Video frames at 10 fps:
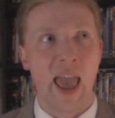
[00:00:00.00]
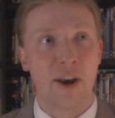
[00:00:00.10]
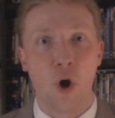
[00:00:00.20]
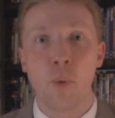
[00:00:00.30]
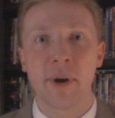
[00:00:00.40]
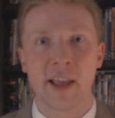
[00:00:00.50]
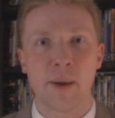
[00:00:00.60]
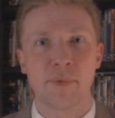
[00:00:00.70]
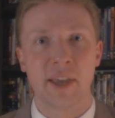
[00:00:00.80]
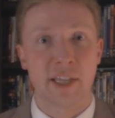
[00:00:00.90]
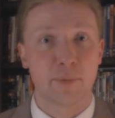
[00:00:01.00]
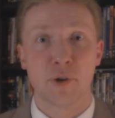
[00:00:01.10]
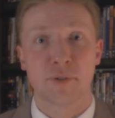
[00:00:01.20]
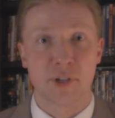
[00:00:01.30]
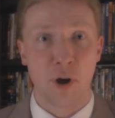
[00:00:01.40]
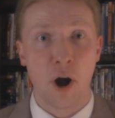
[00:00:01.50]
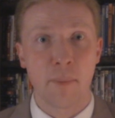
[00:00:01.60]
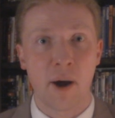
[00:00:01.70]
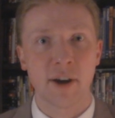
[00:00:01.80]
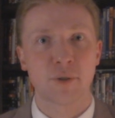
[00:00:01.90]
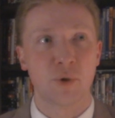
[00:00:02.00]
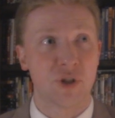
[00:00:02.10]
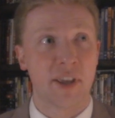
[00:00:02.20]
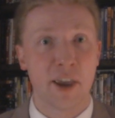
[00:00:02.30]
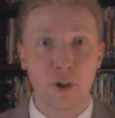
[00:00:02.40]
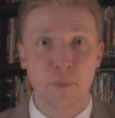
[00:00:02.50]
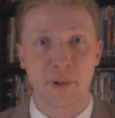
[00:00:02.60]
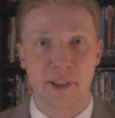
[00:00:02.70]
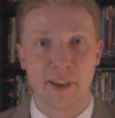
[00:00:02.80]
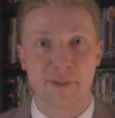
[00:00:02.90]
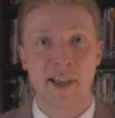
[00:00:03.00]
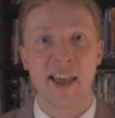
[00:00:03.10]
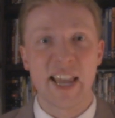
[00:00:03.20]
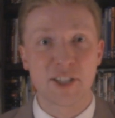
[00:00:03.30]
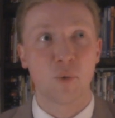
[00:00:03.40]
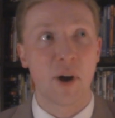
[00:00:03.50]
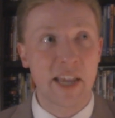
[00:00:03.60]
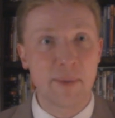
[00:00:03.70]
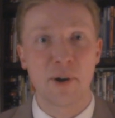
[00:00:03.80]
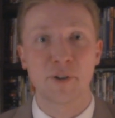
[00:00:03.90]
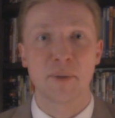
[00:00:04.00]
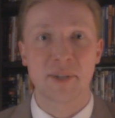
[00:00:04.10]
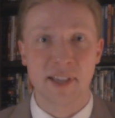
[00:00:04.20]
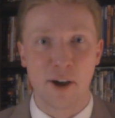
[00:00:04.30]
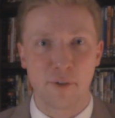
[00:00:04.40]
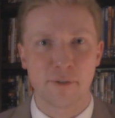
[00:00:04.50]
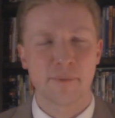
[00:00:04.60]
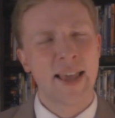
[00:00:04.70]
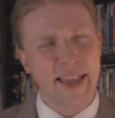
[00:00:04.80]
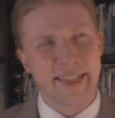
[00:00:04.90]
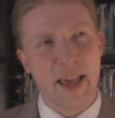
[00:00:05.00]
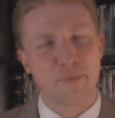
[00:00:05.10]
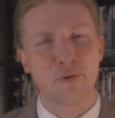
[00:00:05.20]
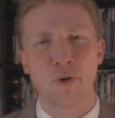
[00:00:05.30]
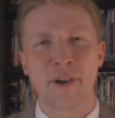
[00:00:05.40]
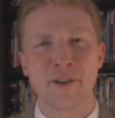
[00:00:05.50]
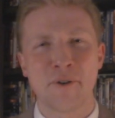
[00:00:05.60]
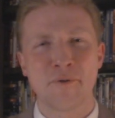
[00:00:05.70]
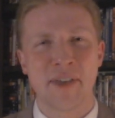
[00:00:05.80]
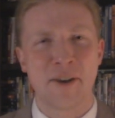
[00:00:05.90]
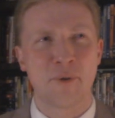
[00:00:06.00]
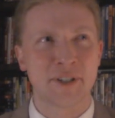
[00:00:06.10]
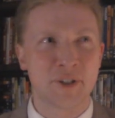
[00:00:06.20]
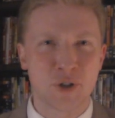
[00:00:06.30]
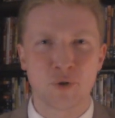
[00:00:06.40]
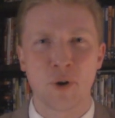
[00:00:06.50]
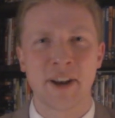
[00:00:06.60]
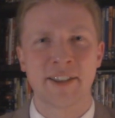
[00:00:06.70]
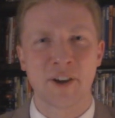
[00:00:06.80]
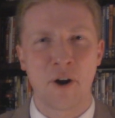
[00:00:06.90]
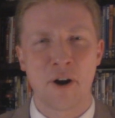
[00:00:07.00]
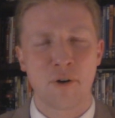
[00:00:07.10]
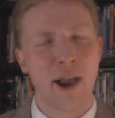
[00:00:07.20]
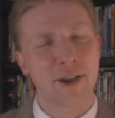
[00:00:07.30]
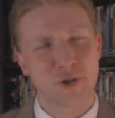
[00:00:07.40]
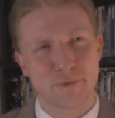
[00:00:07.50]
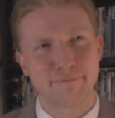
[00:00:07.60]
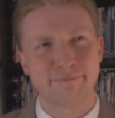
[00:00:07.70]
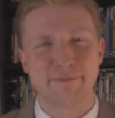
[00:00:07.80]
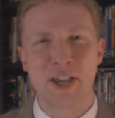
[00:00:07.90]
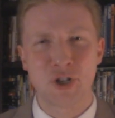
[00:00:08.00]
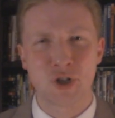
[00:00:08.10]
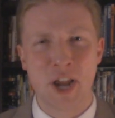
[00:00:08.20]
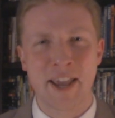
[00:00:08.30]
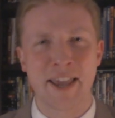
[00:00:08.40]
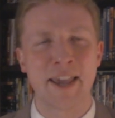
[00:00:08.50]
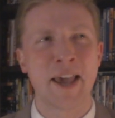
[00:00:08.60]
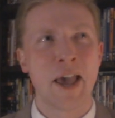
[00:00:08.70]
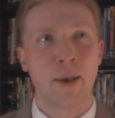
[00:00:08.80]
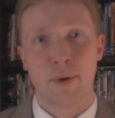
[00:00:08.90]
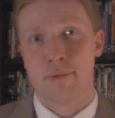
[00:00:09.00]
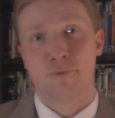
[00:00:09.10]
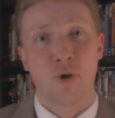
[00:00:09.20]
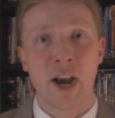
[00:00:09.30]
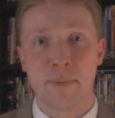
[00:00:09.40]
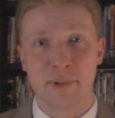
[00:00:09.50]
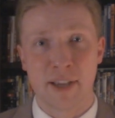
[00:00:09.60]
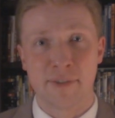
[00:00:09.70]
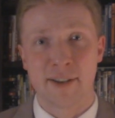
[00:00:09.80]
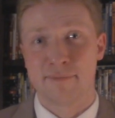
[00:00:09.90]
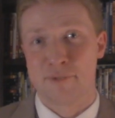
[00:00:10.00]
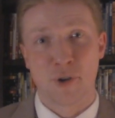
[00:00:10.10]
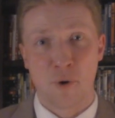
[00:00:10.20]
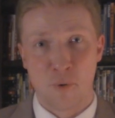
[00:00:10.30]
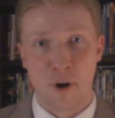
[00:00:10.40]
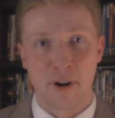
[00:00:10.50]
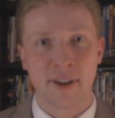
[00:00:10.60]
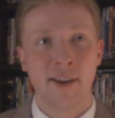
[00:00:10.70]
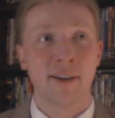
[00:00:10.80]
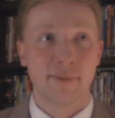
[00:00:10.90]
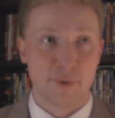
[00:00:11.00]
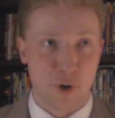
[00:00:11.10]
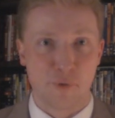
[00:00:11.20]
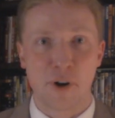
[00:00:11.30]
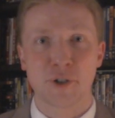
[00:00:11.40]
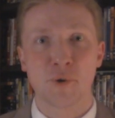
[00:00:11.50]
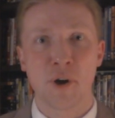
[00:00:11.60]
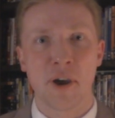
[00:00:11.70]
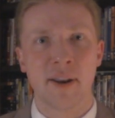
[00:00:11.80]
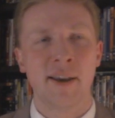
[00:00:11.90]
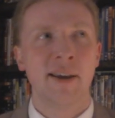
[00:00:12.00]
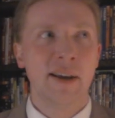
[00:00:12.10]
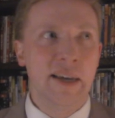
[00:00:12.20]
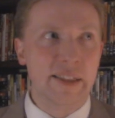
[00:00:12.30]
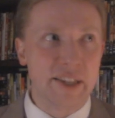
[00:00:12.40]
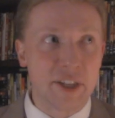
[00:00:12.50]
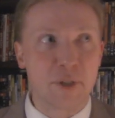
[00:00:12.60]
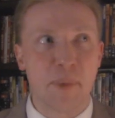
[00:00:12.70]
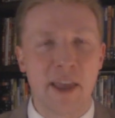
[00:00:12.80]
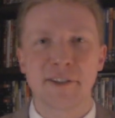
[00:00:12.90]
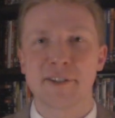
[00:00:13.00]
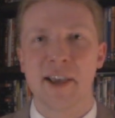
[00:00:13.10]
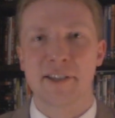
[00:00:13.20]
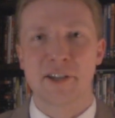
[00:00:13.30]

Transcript: and opening up the explosive cigar box, which the killer believes is the one he built himself. That ploy, though, that it wasn't destroyed in the car crash, is shaky, but Roddy believed it, so it worked. So far, so good. The suspense as